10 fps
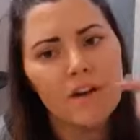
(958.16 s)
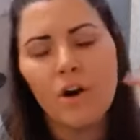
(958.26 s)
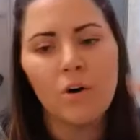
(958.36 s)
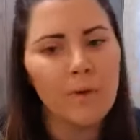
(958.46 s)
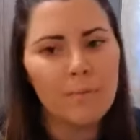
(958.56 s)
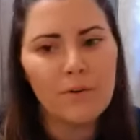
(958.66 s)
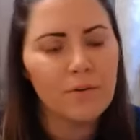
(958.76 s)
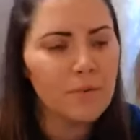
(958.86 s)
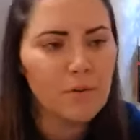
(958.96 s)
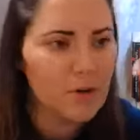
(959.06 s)
at home i've been a
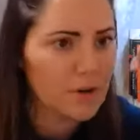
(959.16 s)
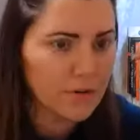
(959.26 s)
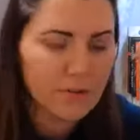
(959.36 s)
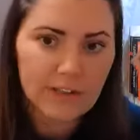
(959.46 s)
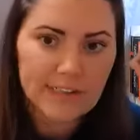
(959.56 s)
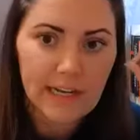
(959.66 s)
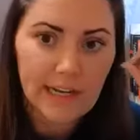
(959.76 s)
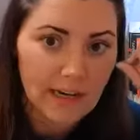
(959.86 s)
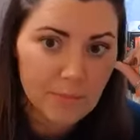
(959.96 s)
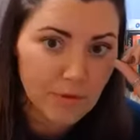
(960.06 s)
remote worker for a
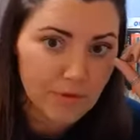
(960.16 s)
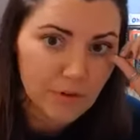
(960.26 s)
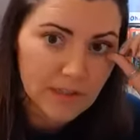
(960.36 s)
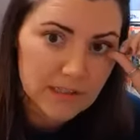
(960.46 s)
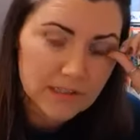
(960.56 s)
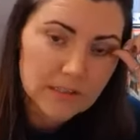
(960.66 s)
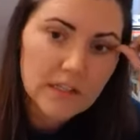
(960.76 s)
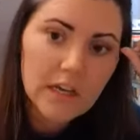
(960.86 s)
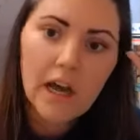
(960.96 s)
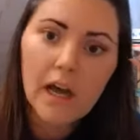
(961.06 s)
decade okay. i prefer okay. this
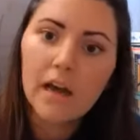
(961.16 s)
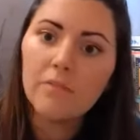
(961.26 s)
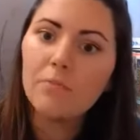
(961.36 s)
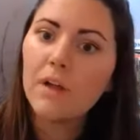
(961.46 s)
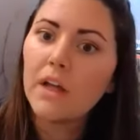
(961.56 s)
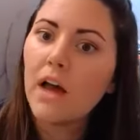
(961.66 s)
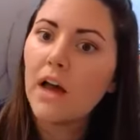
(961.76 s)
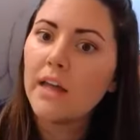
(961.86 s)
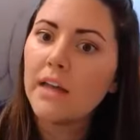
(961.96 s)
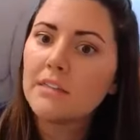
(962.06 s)
um,
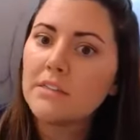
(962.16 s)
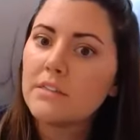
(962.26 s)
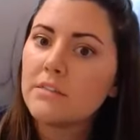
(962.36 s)
it is